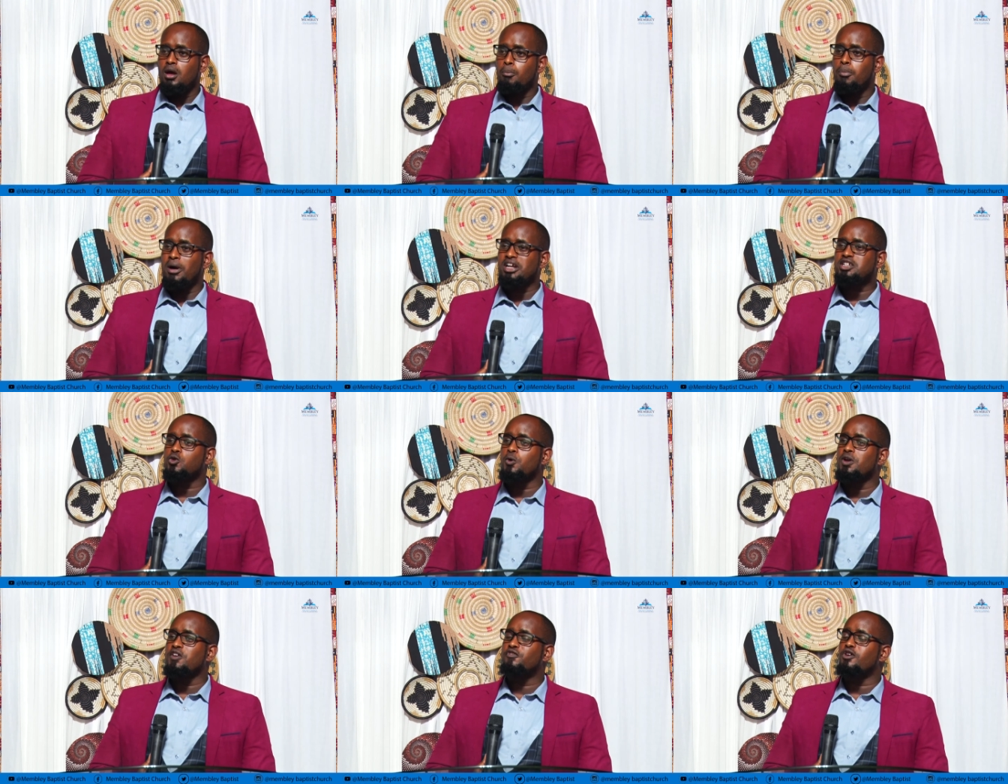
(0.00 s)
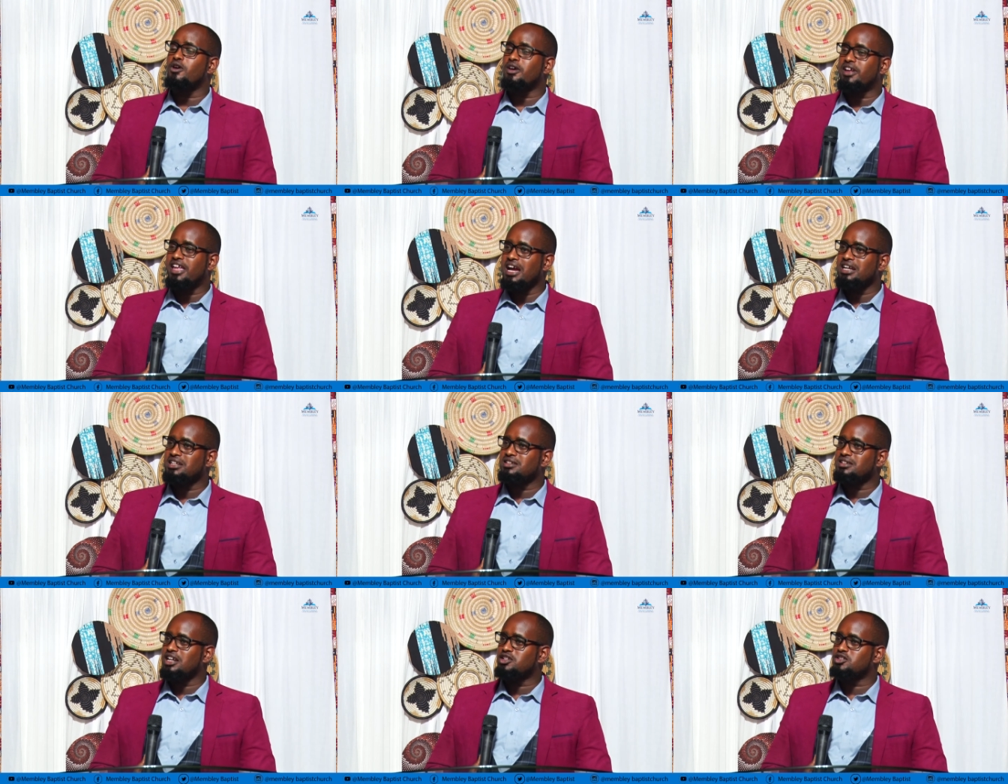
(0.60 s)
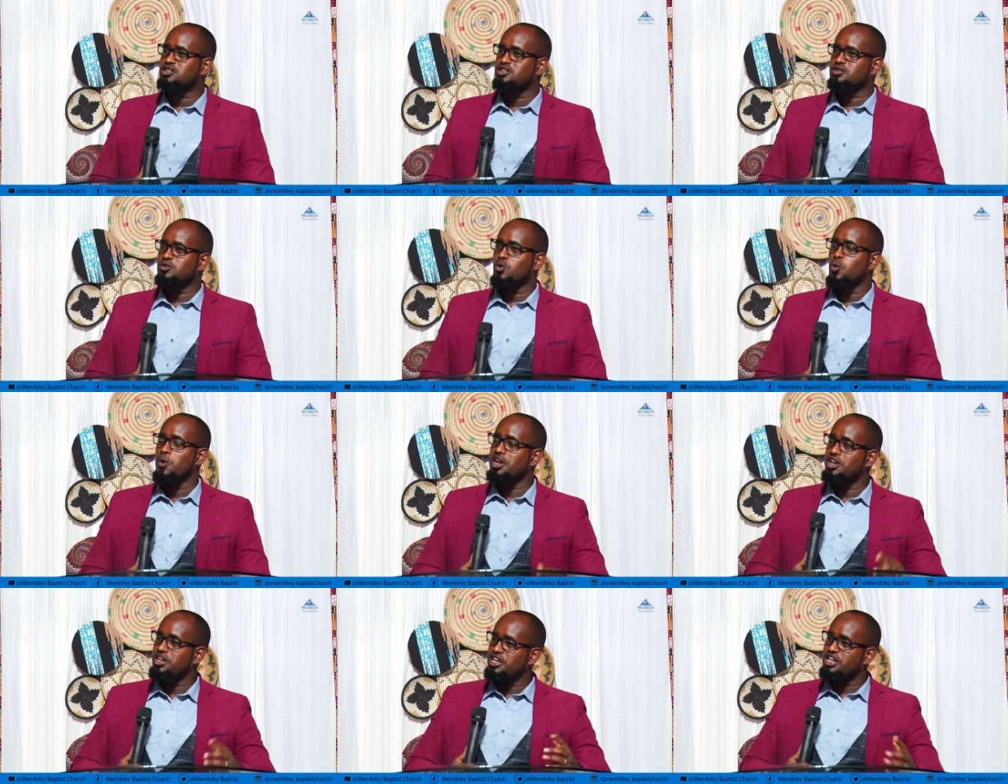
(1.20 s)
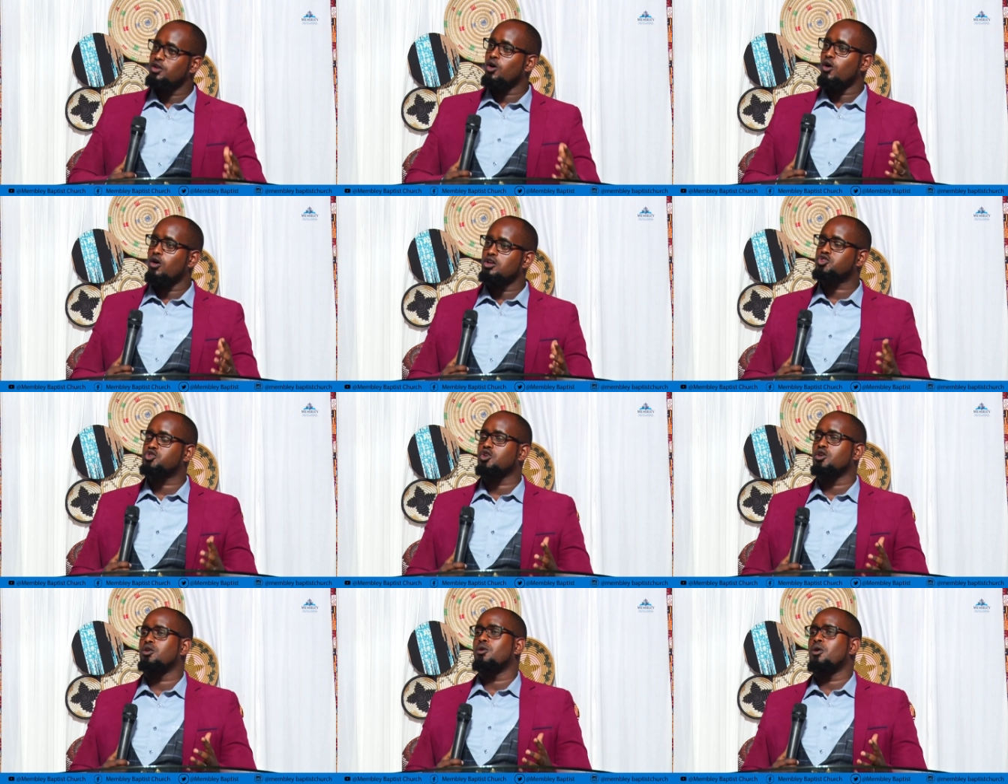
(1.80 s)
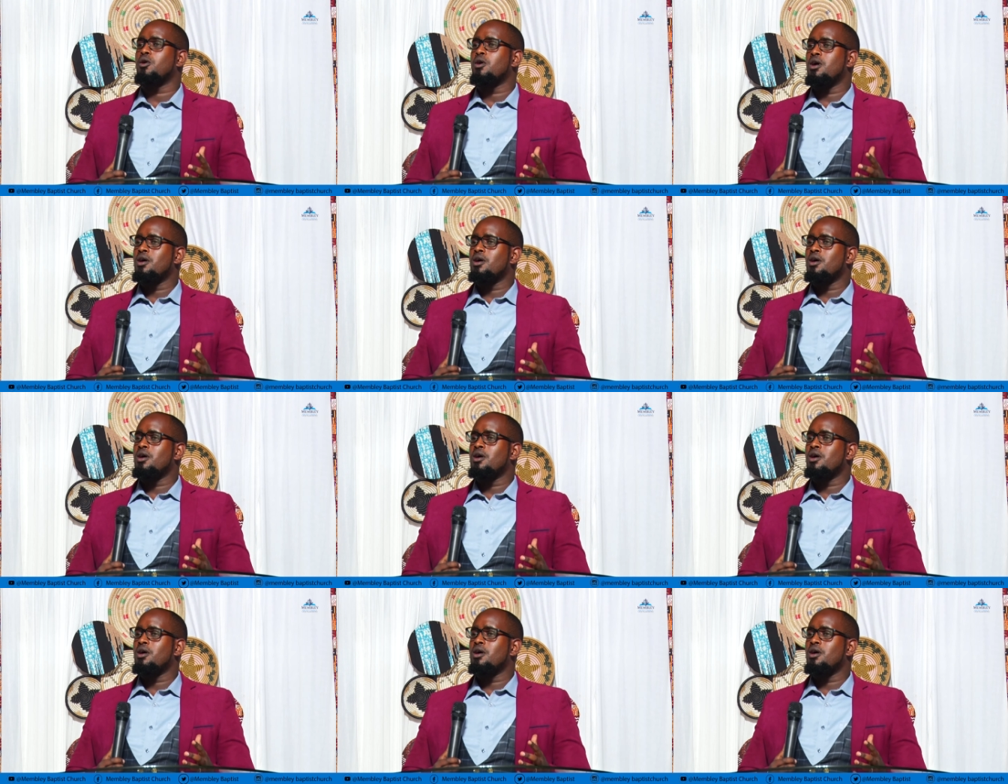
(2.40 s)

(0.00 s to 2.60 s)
But we forget that we need also,